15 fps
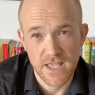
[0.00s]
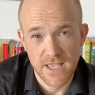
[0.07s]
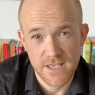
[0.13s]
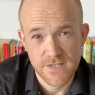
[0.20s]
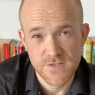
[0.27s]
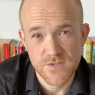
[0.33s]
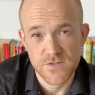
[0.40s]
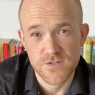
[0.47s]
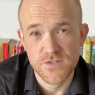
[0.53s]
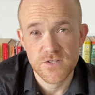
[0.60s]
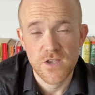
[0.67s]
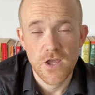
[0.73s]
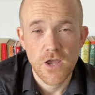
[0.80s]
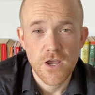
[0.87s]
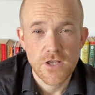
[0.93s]
answers.
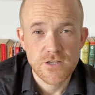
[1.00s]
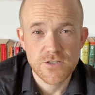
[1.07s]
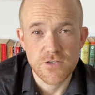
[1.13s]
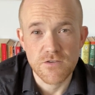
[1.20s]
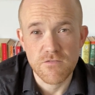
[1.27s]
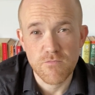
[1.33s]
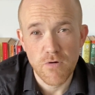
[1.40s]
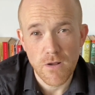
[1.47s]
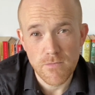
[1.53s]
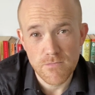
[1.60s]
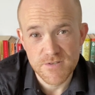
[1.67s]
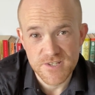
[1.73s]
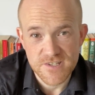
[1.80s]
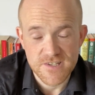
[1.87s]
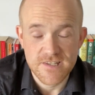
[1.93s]
So you've probably
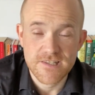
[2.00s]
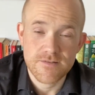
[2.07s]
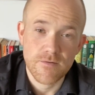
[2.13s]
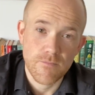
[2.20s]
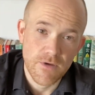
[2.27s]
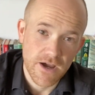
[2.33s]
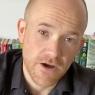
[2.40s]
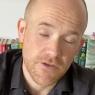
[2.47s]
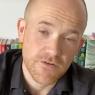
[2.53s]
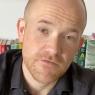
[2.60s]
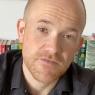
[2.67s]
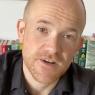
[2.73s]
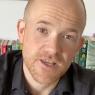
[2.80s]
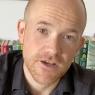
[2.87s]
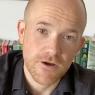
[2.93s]
seen some of my other
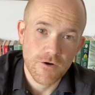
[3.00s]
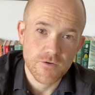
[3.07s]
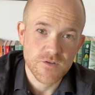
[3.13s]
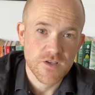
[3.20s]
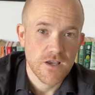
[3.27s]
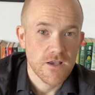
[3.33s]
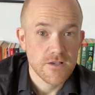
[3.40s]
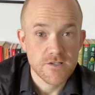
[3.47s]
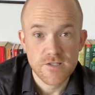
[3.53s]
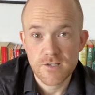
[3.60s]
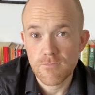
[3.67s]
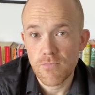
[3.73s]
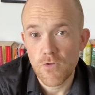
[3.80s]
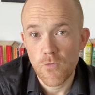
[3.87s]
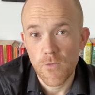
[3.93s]
videos.
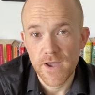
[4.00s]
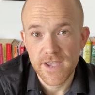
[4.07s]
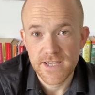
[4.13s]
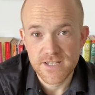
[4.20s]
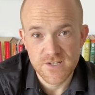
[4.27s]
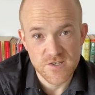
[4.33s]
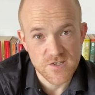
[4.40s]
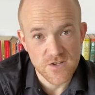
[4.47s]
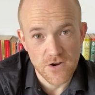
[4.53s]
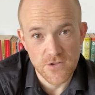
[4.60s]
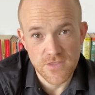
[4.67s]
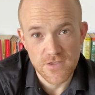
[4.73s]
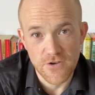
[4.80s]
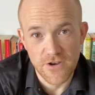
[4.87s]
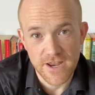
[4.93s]
Simple way to start
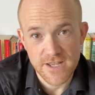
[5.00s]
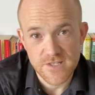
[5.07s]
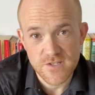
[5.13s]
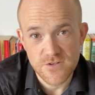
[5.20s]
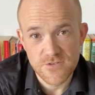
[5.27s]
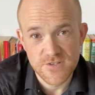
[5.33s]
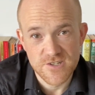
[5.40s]
your answer is